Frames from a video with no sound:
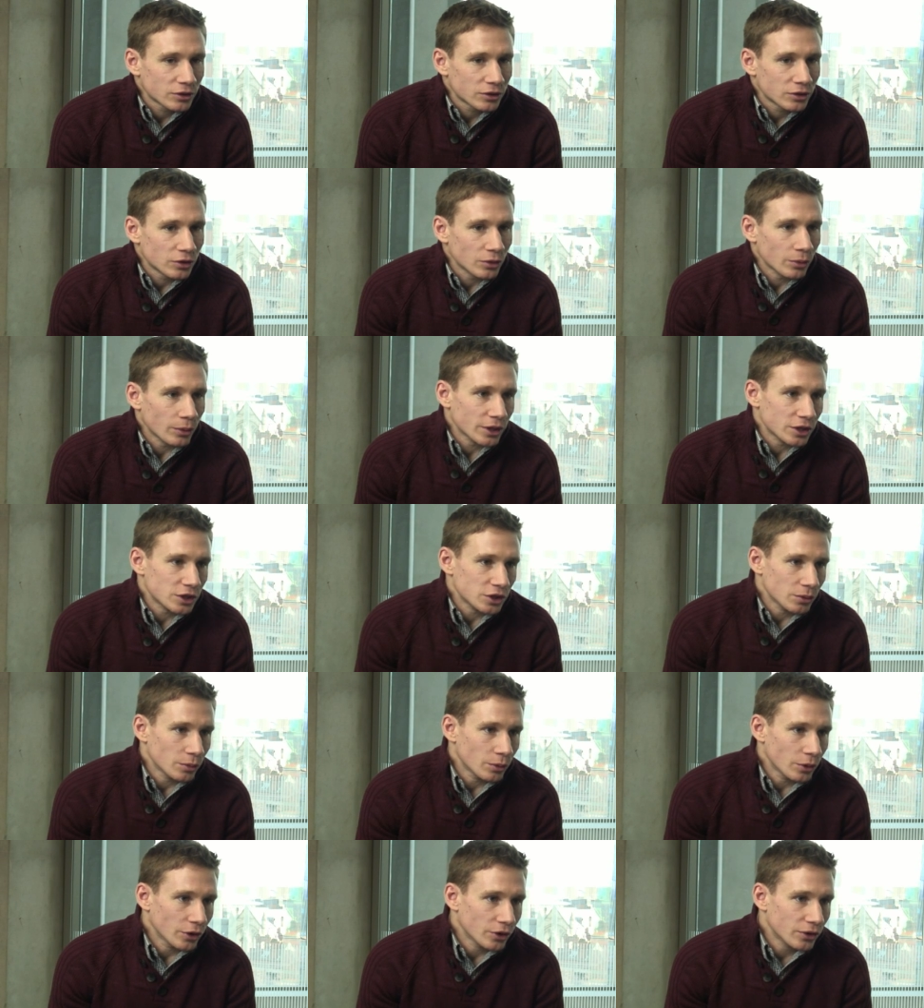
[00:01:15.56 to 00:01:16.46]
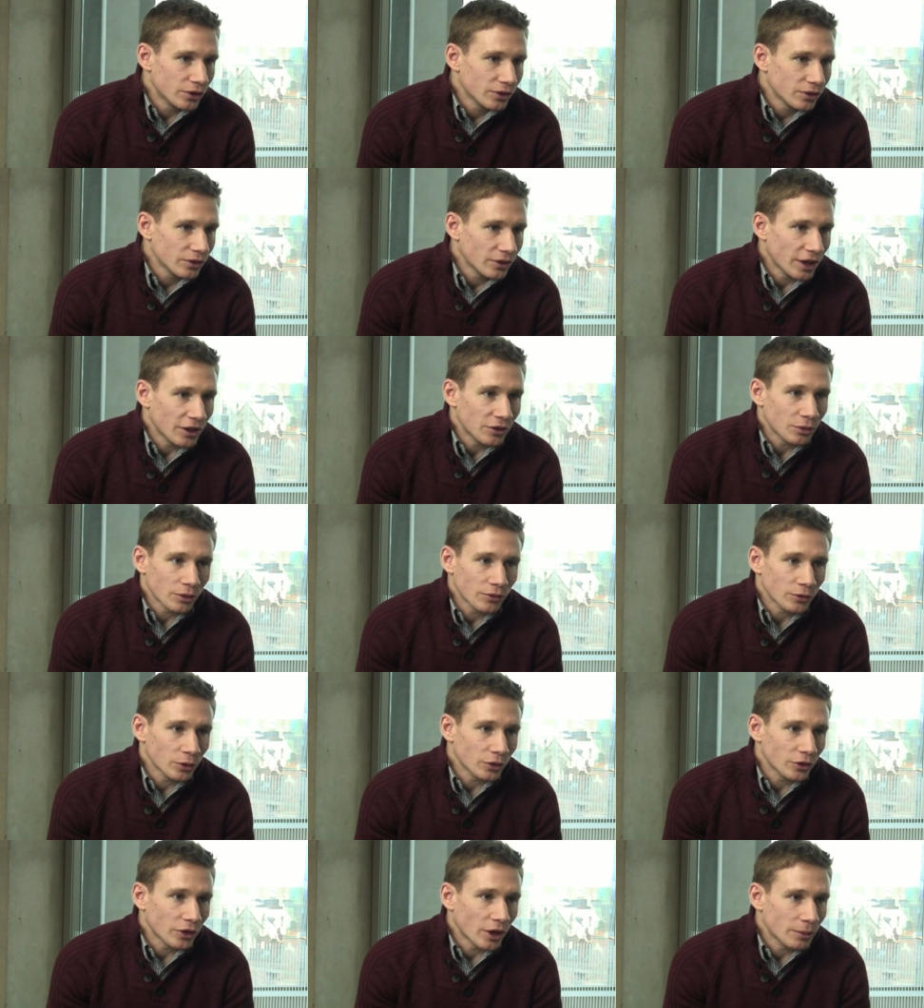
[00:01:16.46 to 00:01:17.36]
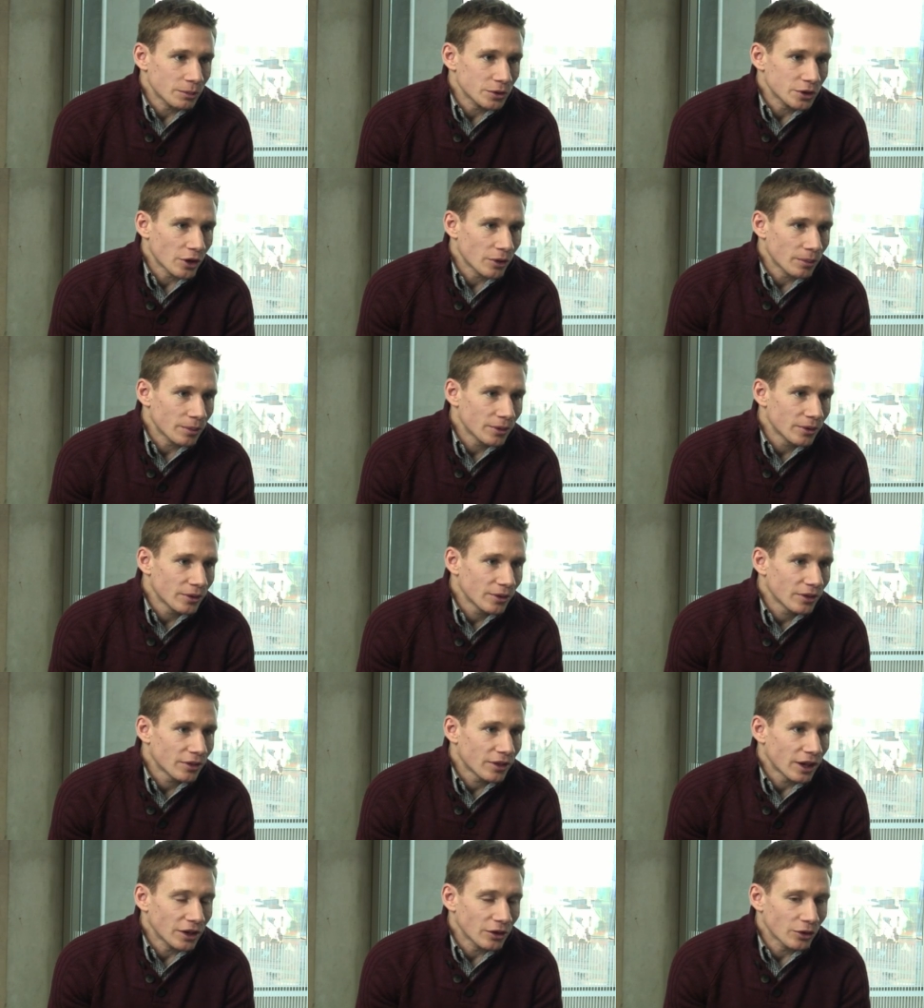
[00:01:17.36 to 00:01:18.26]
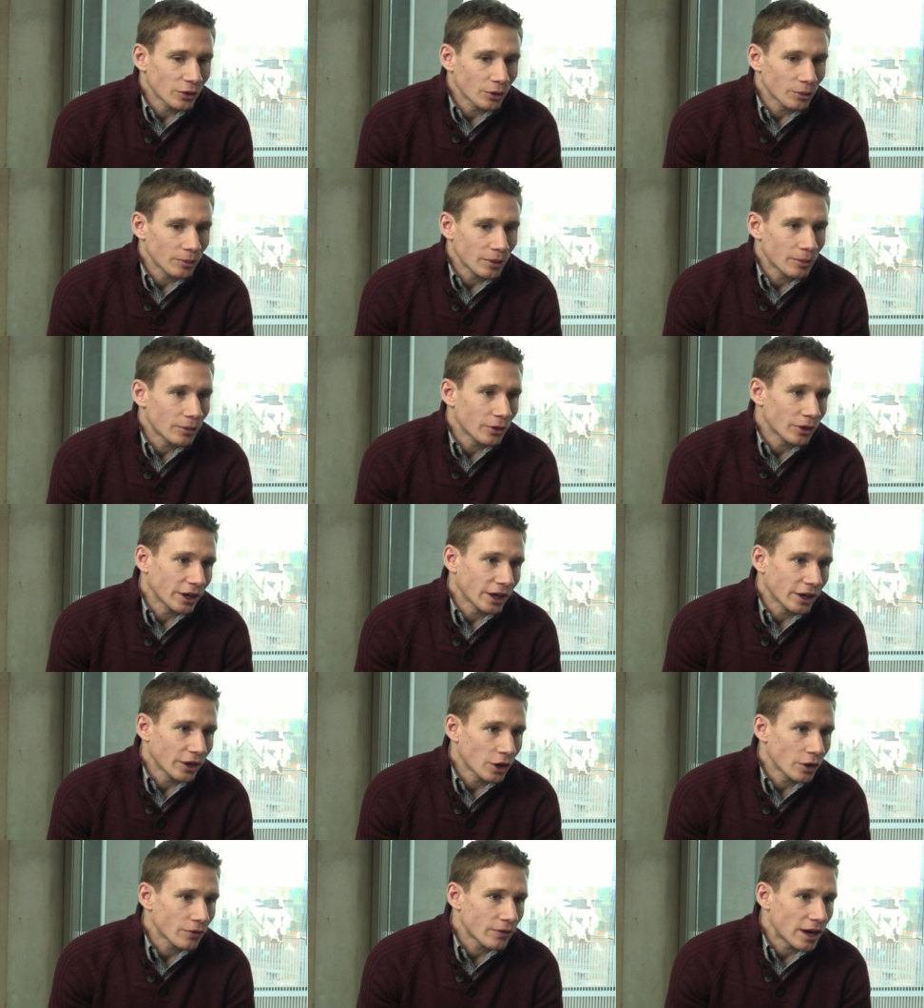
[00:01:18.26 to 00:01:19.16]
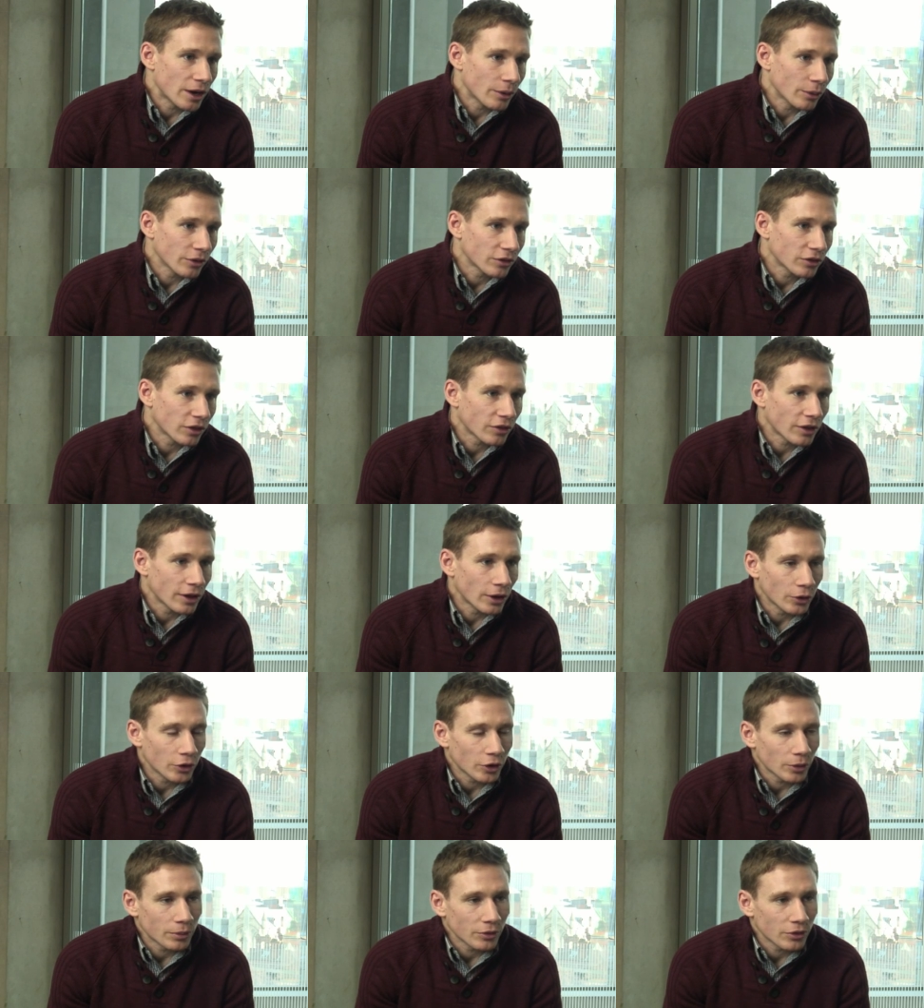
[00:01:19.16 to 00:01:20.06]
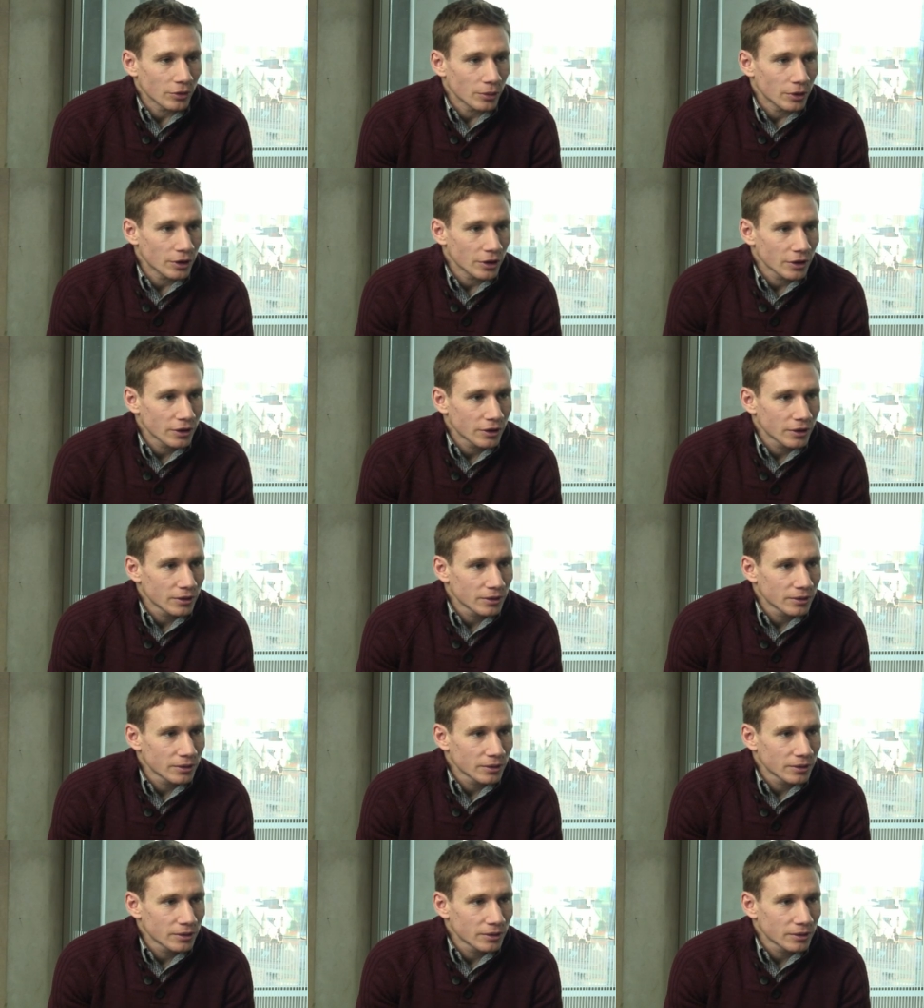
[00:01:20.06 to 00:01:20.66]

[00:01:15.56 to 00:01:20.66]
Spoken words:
to which you would into a full-time job, then you'll be putting in enough hours to stay on top of the work.